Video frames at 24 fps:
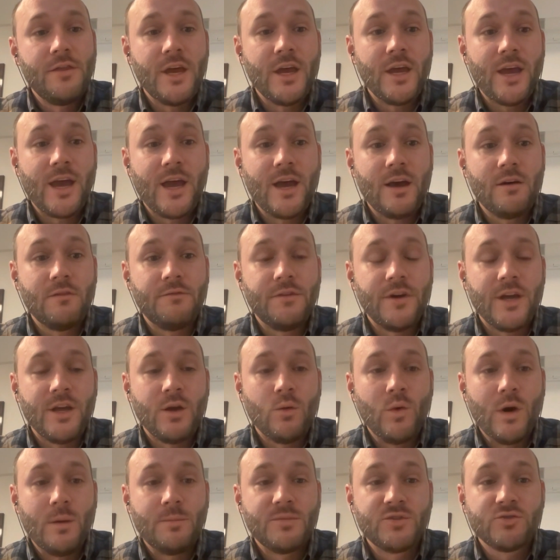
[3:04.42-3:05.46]
they have
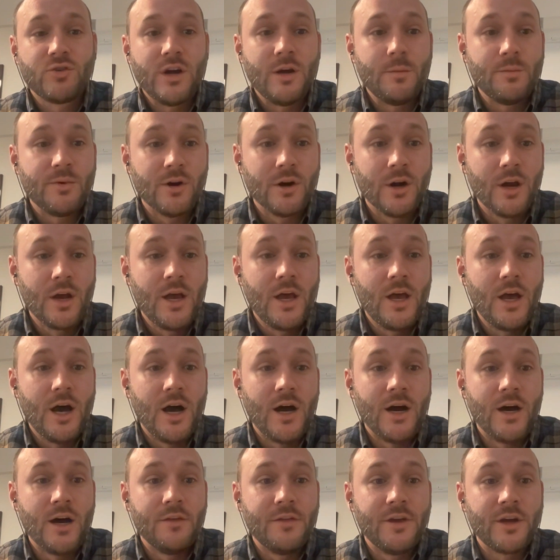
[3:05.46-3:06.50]
a web scraper
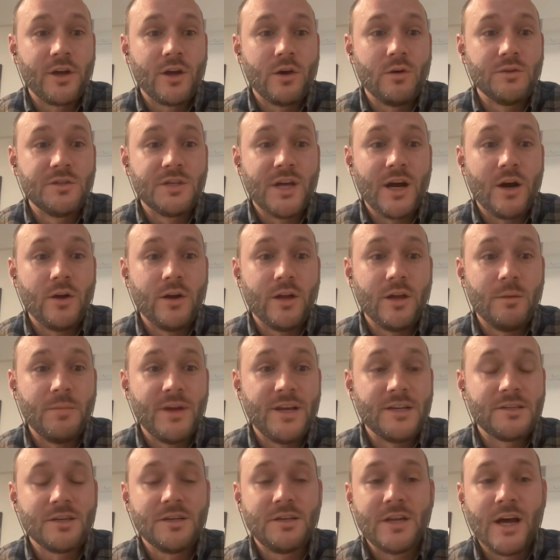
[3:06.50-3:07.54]
that goes out and
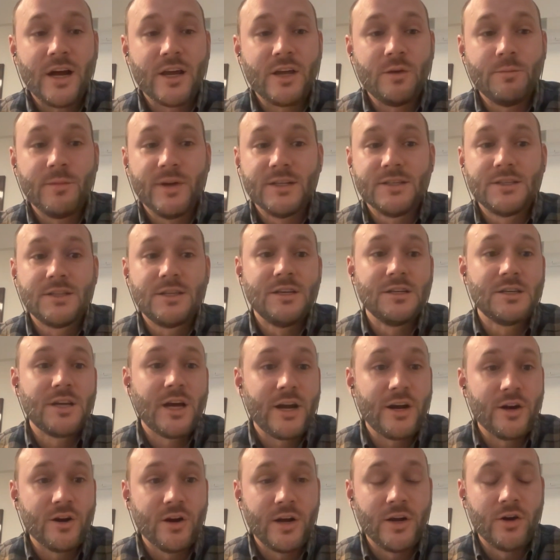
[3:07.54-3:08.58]
basically documents the
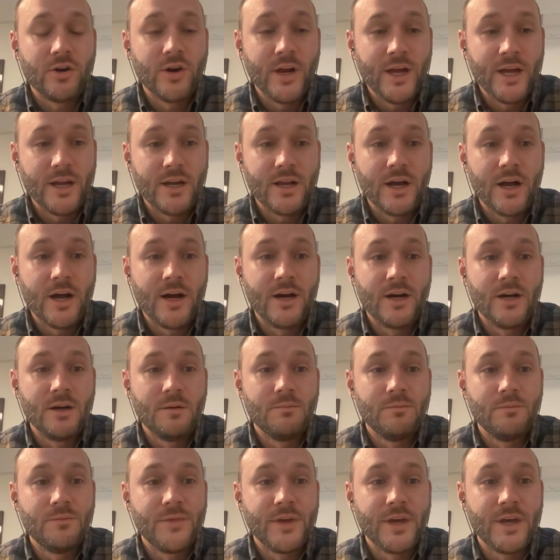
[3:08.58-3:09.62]
entire internet.
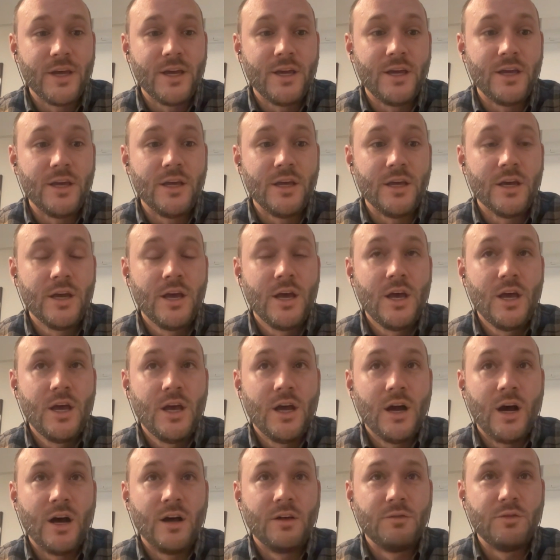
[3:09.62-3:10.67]

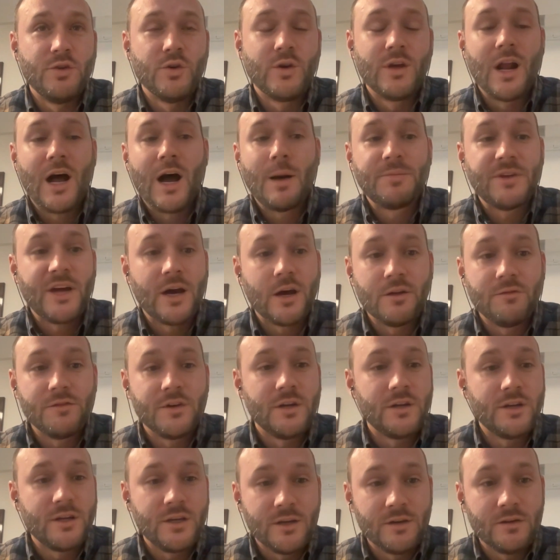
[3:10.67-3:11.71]
You can opt out of
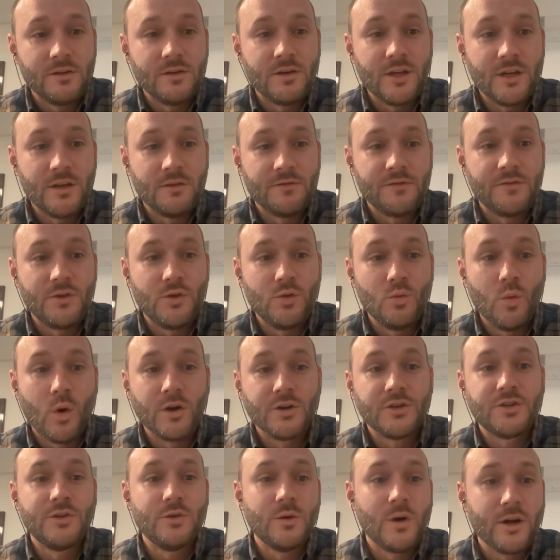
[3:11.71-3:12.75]
it if you
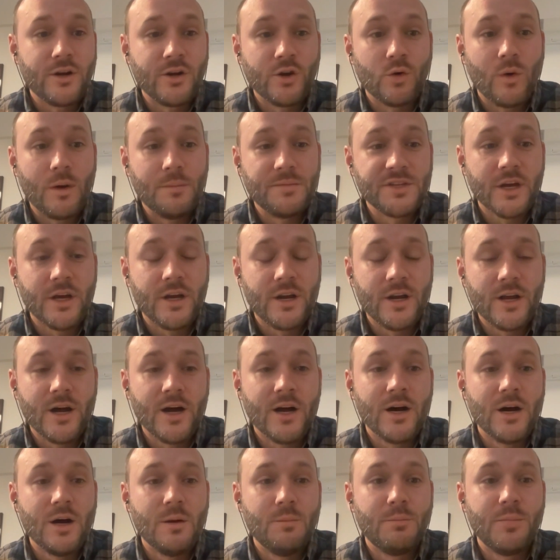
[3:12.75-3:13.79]
want to on your website,
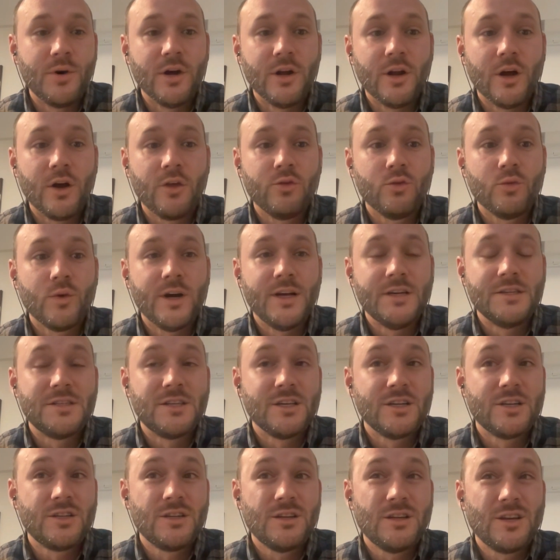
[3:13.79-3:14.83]
but otherwise
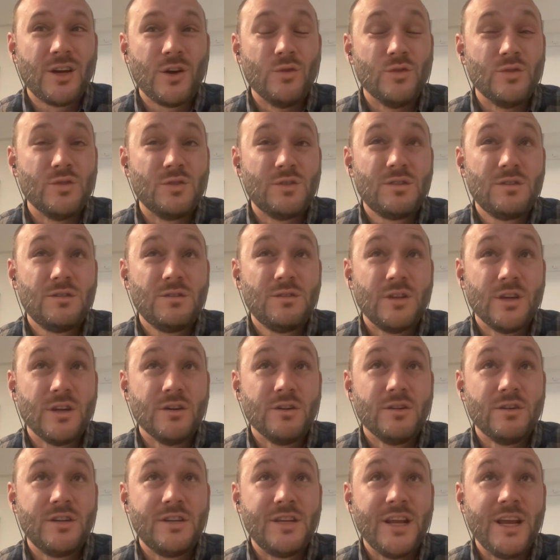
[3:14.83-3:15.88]

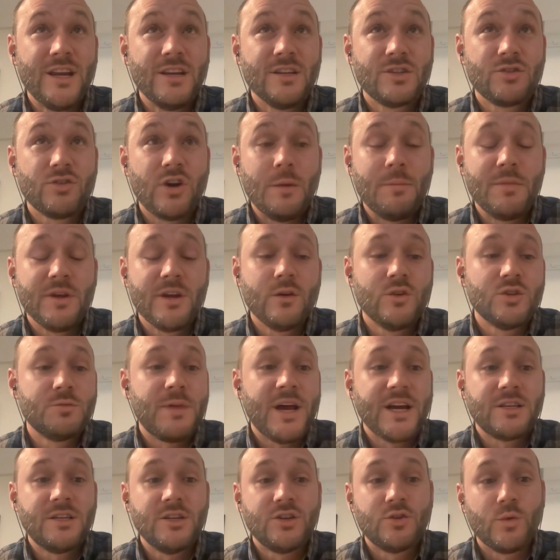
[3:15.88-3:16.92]
their data scraping goes
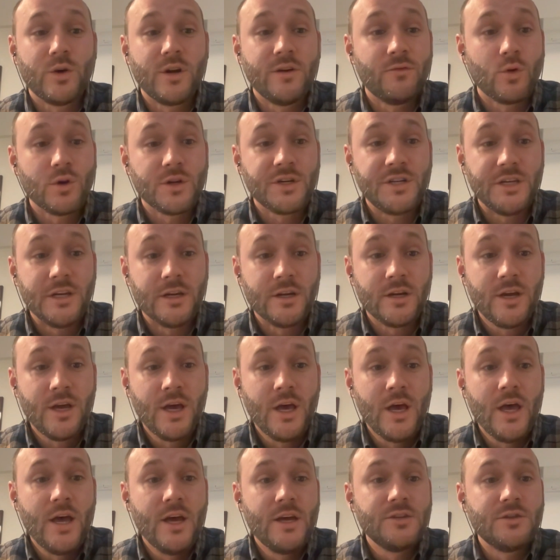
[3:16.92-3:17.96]
back to 2014.
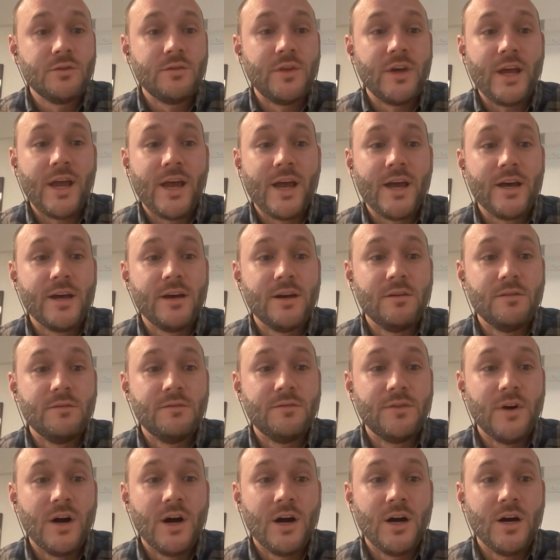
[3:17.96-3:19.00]
So they
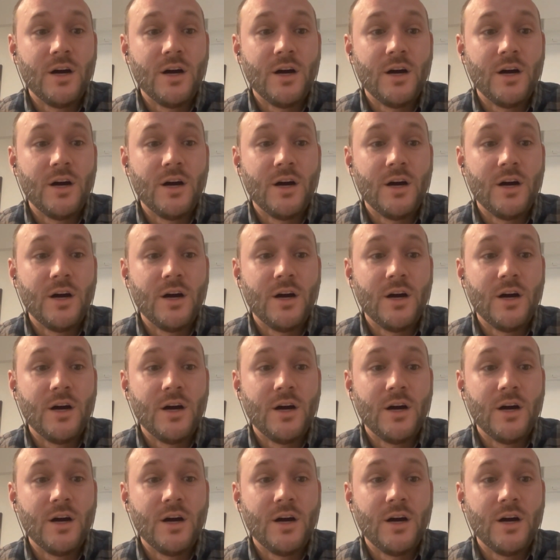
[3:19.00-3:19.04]
have